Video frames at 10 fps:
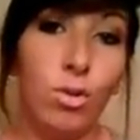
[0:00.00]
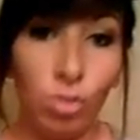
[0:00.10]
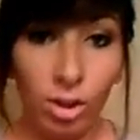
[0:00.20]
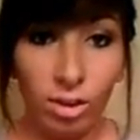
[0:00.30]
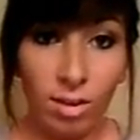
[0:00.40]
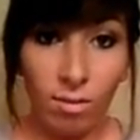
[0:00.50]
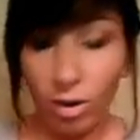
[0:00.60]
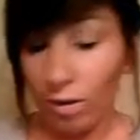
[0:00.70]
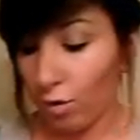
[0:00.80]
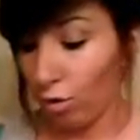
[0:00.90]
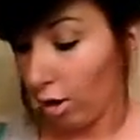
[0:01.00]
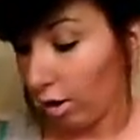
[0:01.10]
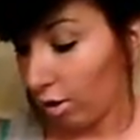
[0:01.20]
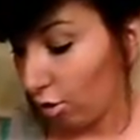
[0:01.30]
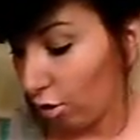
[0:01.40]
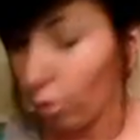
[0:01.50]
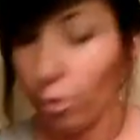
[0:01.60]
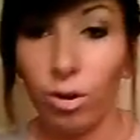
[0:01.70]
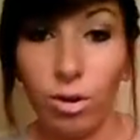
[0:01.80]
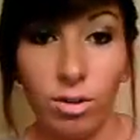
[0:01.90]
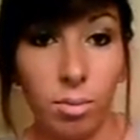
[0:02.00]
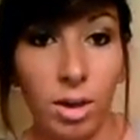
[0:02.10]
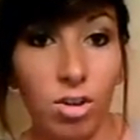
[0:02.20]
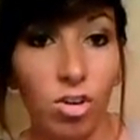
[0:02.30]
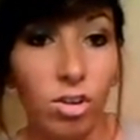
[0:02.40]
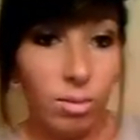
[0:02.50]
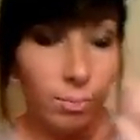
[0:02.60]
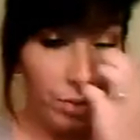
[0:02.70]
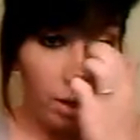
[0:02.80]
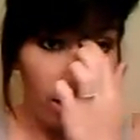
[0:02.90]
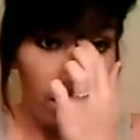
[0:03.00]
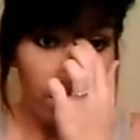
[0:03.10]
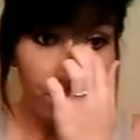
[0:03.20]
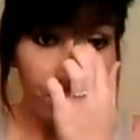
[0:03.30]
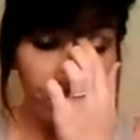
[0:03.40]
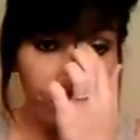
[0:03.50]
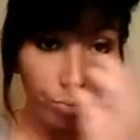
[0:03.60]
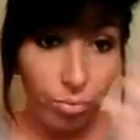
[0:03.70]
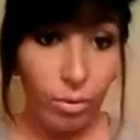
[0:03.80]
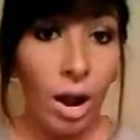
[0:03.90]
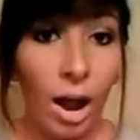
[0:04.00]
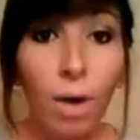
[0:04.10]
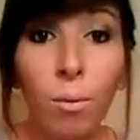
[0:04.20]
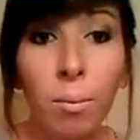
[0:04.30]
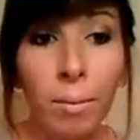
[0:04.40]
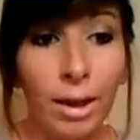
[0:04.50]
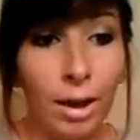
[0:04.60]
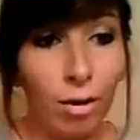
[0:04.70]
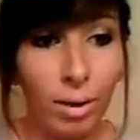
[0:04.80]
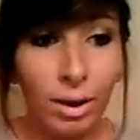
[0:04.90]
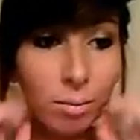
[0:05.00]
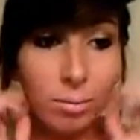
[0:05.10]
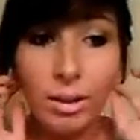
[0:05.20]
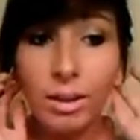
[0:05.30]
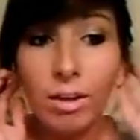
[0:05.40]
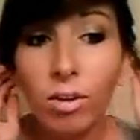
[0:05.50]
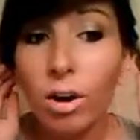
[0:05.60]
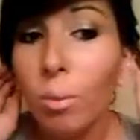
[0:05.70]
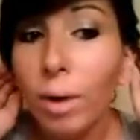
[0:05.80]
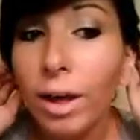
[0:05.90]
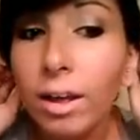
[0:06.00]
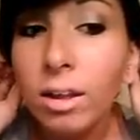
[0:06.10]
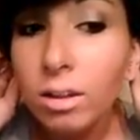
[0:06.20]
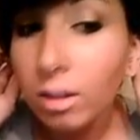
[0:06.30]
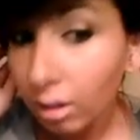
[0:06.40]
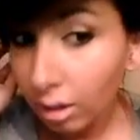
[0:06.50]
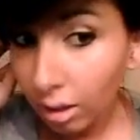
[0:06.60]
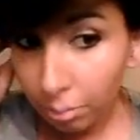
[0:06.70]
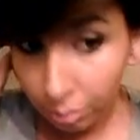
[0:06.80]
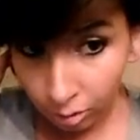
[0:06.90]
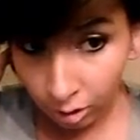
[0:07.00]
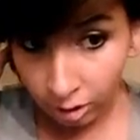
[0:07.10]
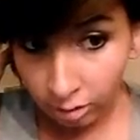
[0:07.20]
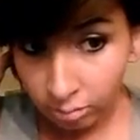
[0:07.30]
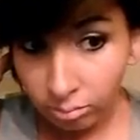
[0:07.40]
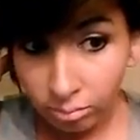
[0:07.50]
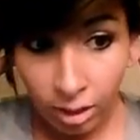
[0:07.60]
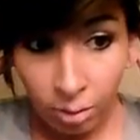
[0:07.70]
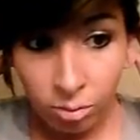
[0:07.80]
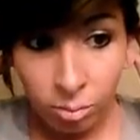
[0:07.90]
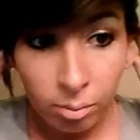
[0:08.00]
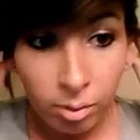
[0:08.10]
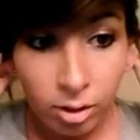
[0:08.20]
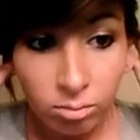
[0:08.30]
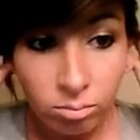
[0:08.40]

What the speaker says: lifesaver if you're trying to close up gauges. I don't let my Caravine completely ever go away. I mean, that one's pretty big.